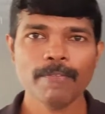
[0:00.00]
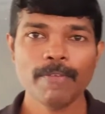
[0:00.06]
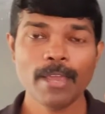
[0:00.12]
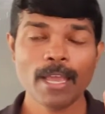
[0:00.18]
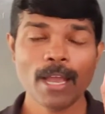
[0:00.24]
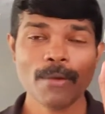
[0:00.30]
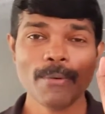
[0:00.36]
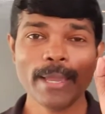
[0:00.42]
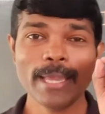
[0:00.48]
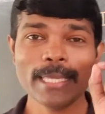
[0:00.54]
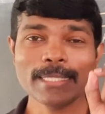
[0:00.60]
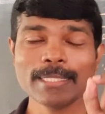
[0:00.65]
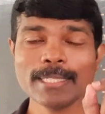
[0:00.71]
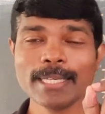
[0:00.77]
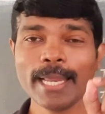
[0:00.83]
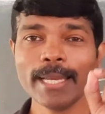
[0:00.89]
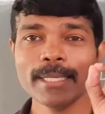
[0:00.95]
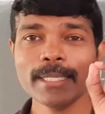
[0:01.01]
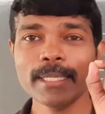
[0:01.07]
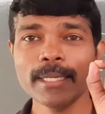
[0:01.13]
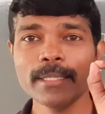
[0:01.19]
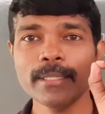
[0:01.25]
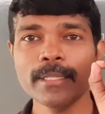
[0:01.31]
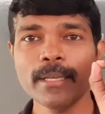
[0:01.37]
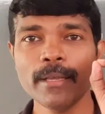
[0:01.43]
we have
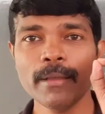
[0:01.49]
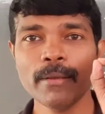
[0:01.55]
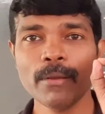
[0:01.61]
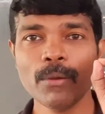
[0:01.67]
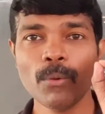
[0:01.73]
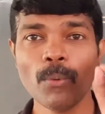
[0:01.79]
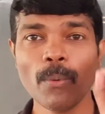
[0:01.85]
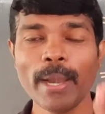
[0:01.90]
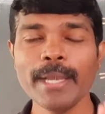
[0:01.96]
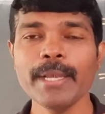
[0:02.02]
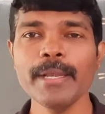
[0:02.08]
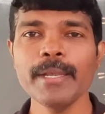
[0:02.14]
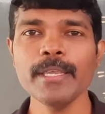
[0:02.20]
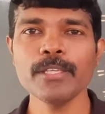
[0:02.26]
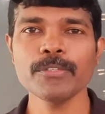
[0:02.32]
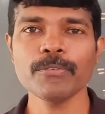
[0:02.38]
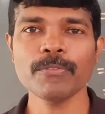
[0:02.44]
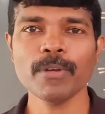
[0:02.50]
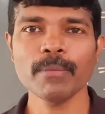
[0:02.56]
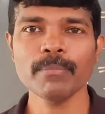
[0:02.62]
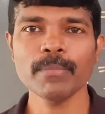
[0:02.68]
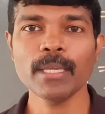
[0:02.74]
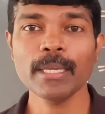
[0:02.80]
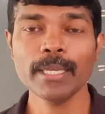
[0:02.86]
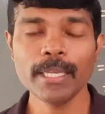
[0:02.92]
extracted the quantities
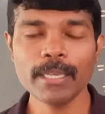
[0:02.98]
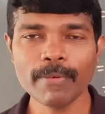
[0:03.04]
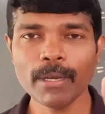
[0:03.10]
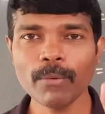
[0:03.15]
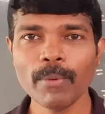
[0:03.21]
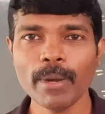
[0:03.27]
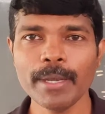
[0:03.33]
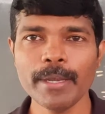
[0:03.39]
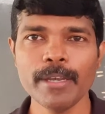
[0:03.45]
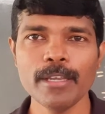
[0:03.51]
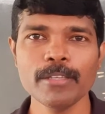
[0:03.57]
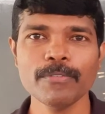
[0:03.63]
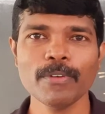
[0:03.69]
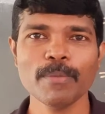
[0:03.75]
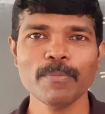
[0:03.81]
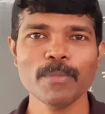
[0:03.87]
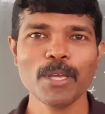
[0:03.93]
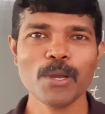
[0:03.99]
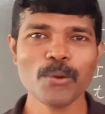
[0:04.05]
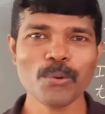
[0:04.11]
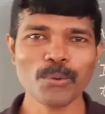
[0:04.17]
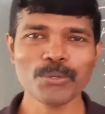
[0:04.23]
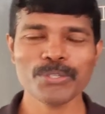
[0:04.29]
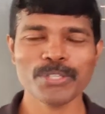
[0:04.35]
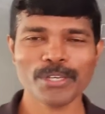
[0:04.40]
from the given quantities from the
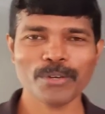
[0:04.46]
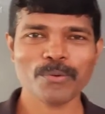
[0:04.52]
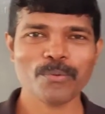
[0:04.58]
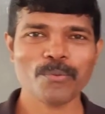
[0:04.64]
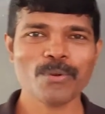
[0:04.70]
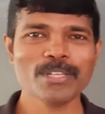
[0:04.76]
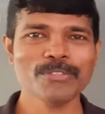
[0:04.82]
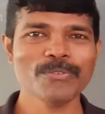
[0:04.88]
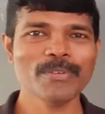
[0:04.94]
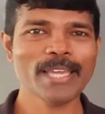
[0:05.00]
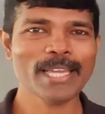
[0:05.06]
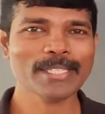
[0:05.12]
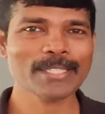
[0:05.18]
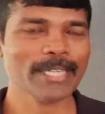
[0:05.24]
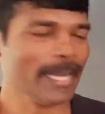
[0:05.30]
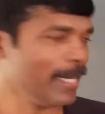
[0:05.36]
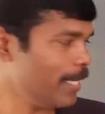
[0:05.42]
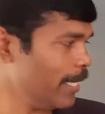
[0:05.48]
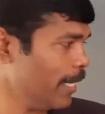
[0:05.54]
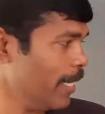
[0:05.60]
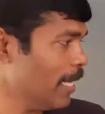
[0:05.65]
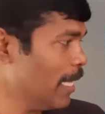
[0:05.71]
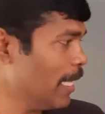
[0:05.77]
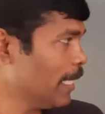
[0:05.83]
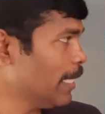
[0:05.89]
question. Once we
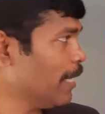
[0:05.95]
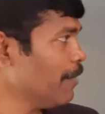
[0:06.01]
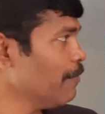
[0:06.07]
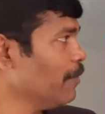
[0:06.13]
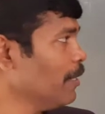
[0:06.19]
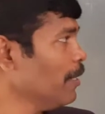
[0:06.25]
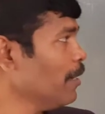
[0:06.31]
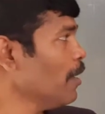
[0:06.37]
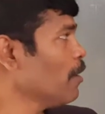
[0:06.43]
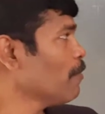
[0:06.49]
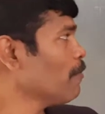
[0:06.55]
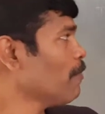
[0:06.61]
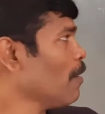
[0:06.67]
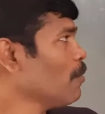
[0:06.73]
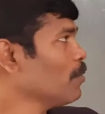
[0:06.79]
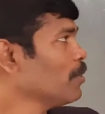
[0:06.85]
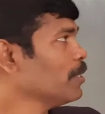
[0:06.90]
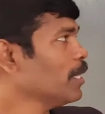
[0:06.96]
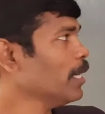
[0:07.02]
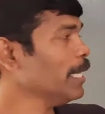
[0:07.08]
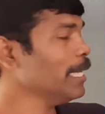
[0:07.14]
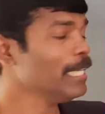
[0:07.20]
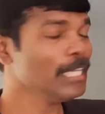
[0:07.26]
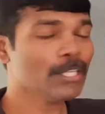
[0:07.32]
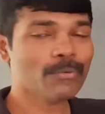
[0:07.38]
extracted, then we found
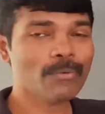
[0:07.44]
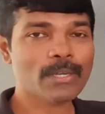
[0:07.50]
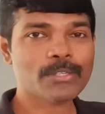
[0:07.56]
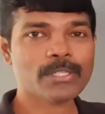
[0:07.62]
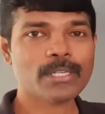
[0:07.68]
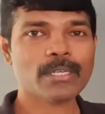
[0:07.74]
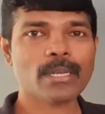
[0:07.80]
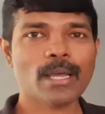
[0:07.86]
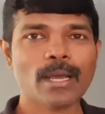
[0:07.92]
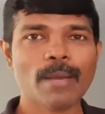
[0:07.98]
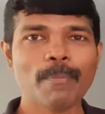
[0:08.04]
the equation.